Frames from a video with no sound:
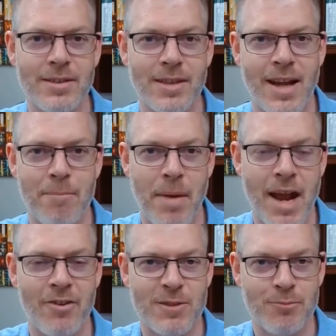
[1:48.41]
that our
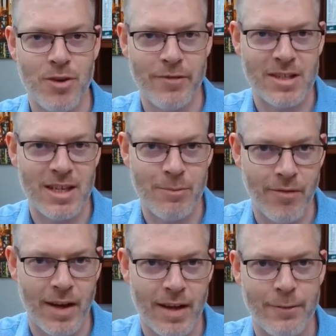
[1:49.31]
parents previously
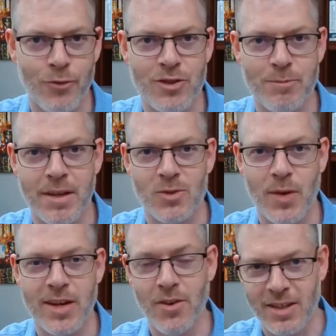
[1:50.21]
provided for us because
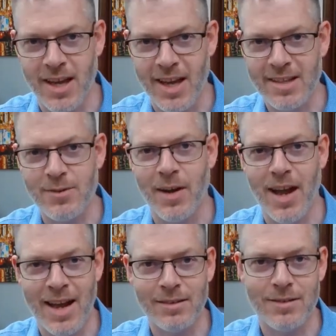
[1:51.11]
we're not kids, we're
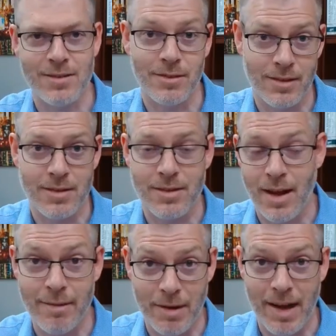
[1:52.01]
adults. At least
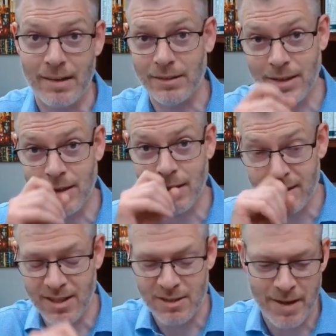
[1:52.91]
I'm an adult, and I
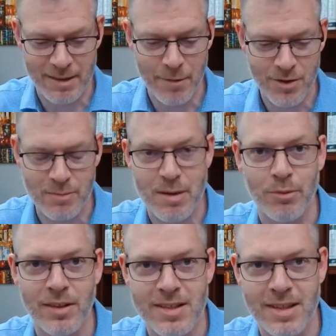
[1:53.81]
suspect that most of the
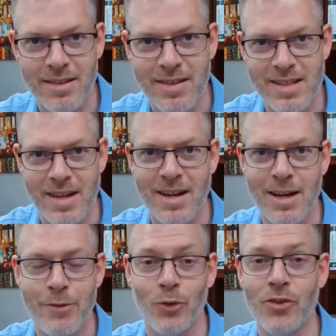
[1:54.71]
people listening to this are.
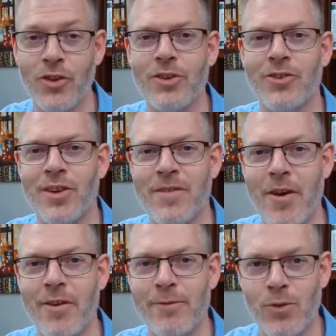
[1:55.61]
If you're not, you're in a
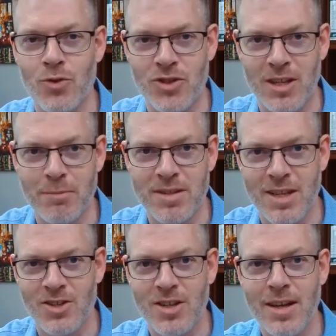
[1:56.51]
very fortunate
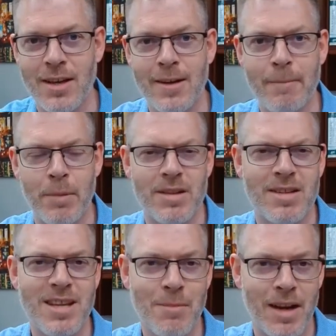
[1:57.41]
position. But
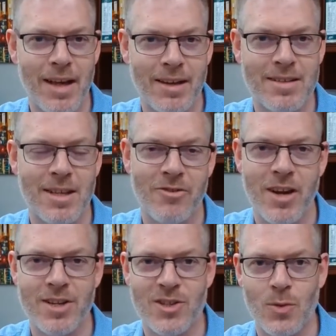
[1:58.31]
similar
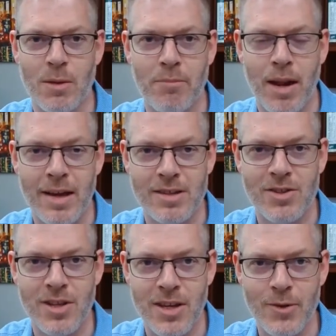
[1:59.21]
considerations will apply
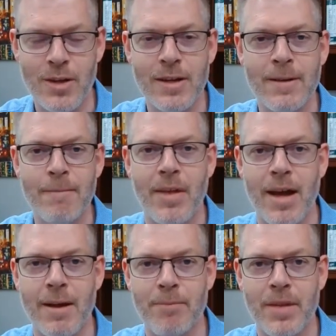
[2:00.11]
to you.
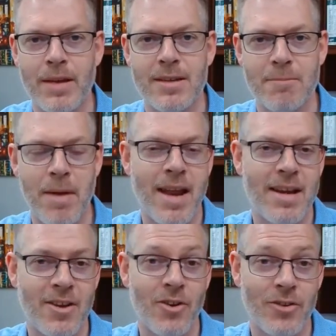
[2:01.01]
Um,
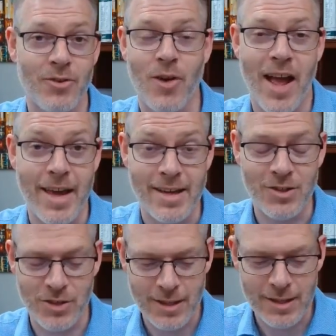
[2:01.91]
depending on your age.